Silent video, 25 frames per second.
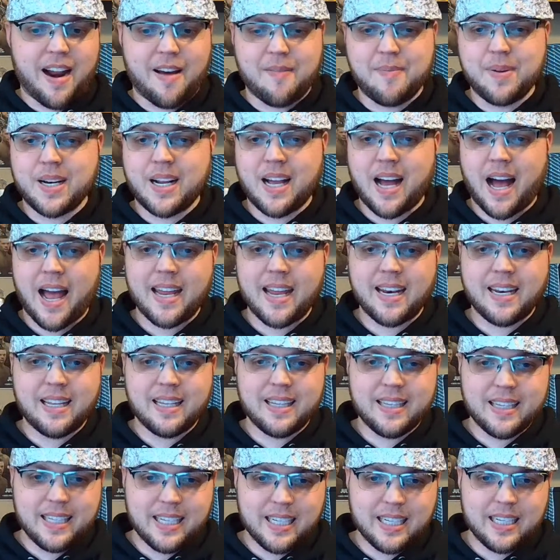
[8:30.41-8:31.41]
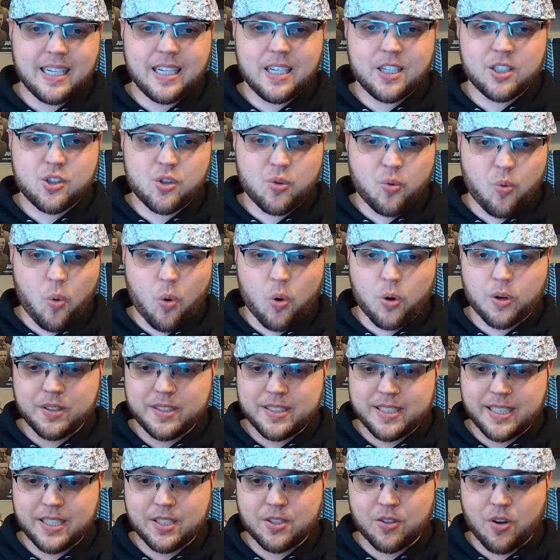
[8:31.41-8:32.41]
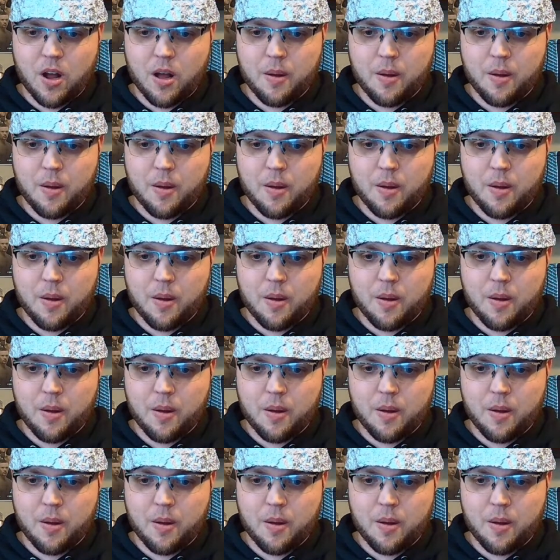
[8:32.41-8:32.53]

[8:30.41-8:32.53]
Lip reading: I've been kind of leaning towards Cesar